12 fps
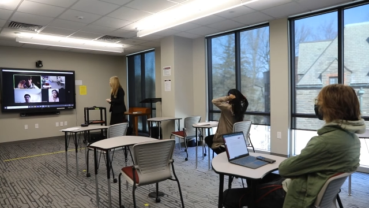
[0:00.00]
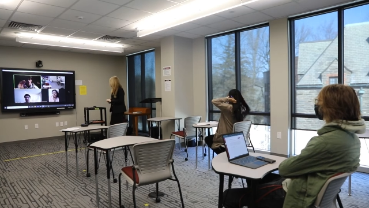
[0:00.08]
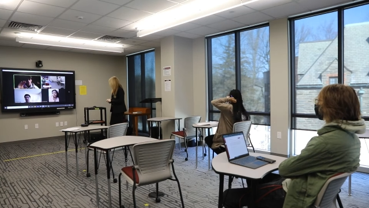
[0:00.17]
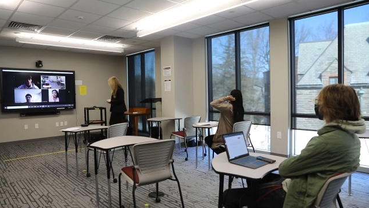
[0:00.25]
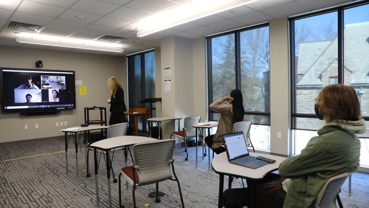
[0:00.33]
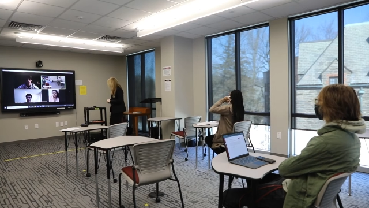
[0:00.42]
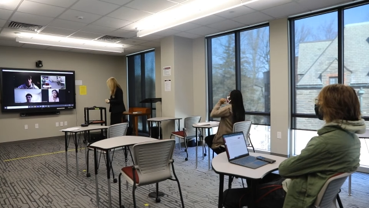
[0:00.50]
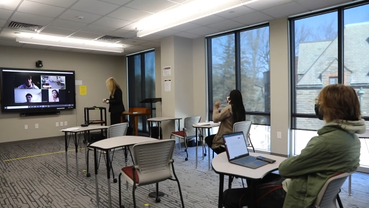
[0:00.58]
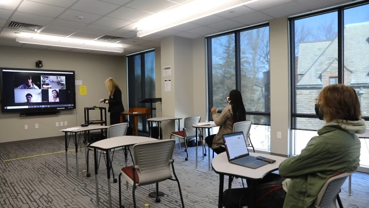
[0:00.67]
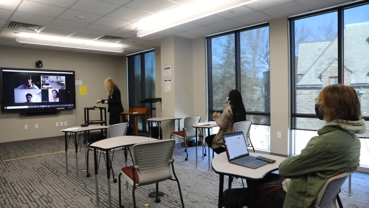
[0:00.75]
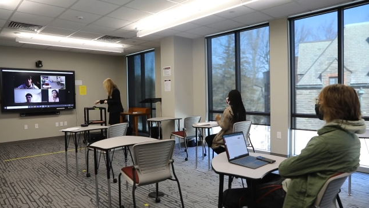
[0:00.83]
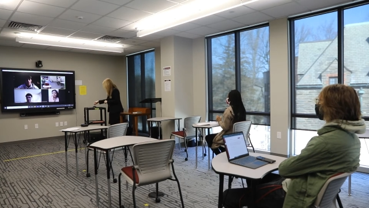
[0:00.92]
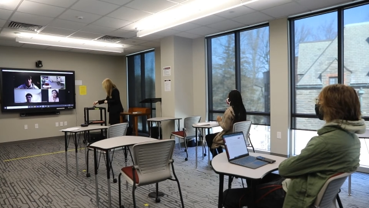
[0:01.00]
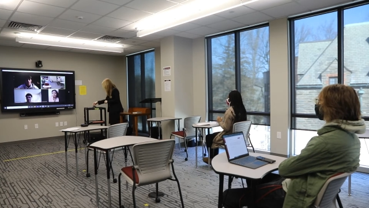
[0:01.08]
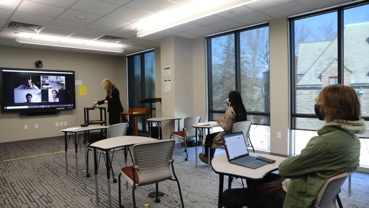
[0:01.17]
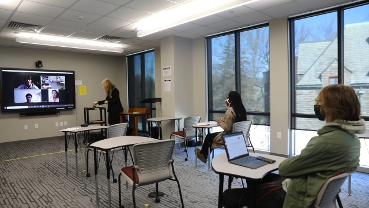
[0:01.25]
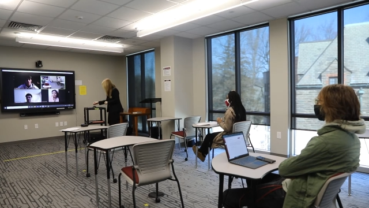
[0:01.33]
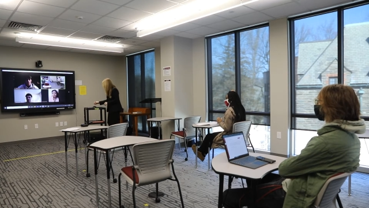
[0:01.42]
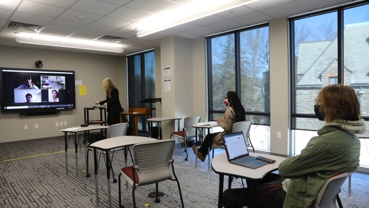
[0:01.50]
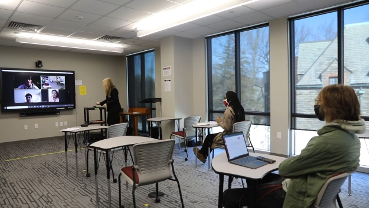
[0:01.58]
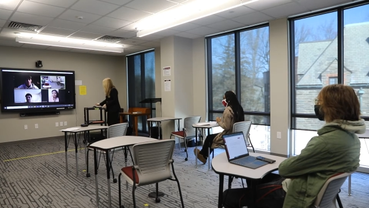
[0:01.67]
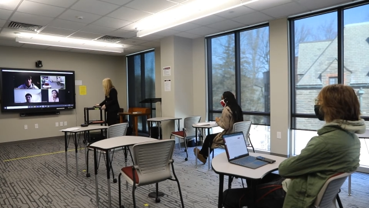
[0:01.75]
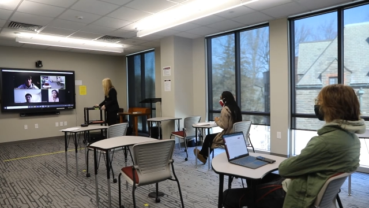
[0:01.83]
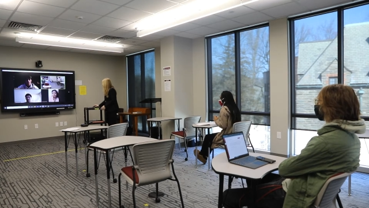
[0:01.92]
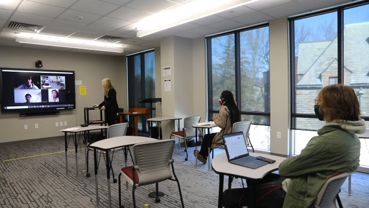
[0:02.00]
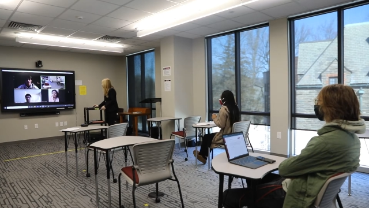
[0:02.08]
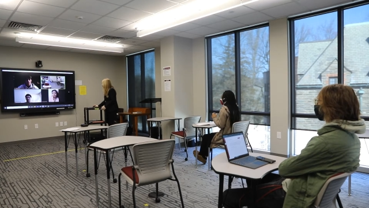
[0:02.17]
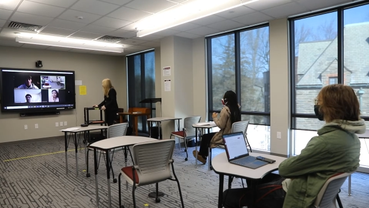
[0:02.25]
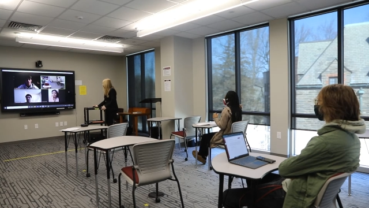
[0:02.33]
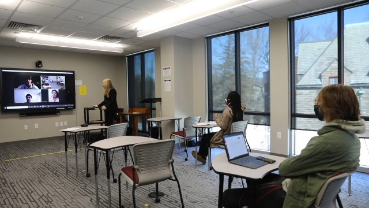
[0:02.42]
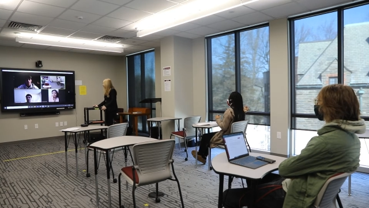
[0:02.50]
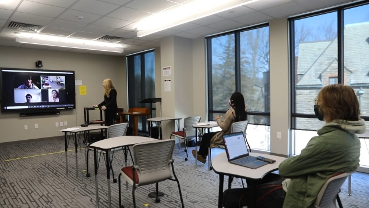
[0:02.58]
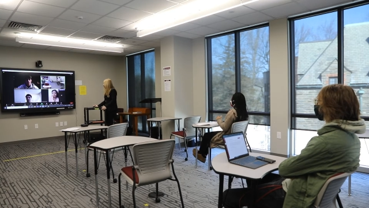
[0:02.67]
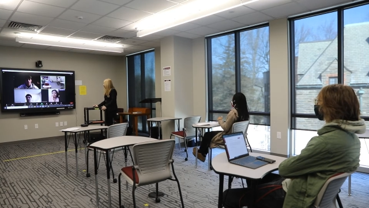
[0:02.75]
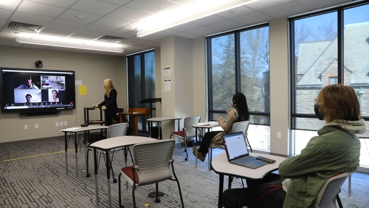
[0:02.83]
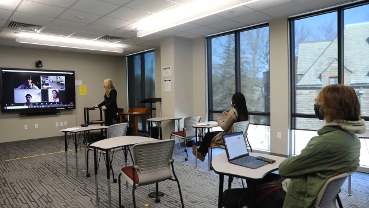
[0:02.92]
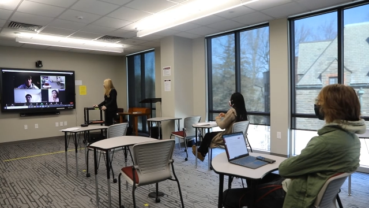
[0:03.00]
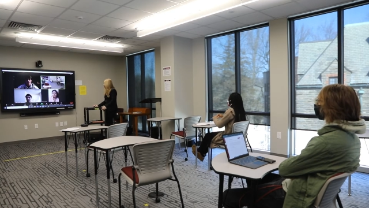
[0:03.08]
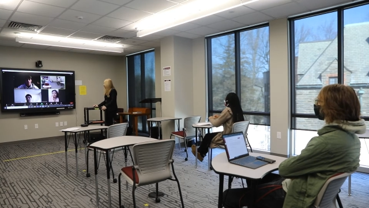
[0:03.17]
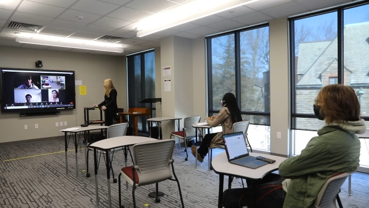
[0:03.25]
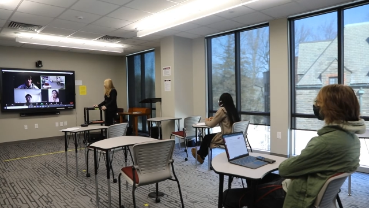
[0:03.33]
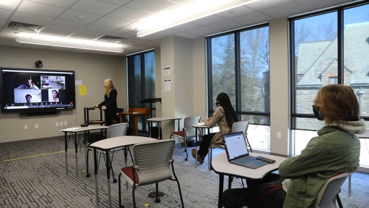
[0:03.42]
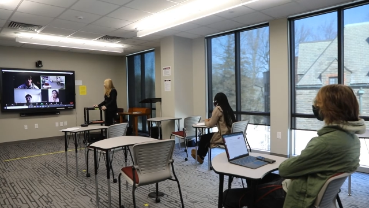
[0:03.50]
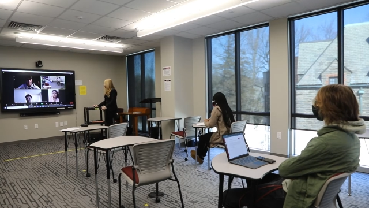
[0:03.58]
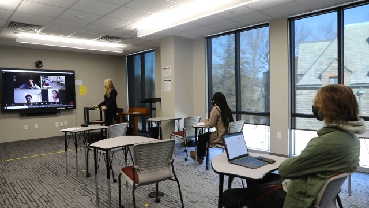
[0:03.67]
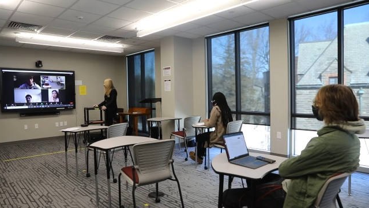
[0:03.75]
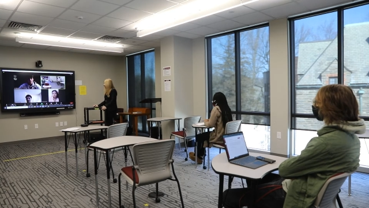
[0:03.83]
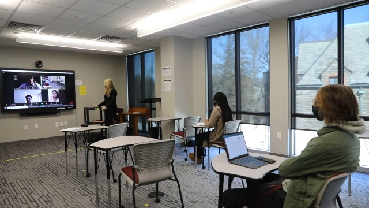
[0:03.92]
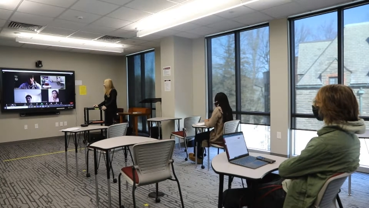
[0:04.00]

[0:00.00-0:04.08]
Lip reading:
(no speaker visible)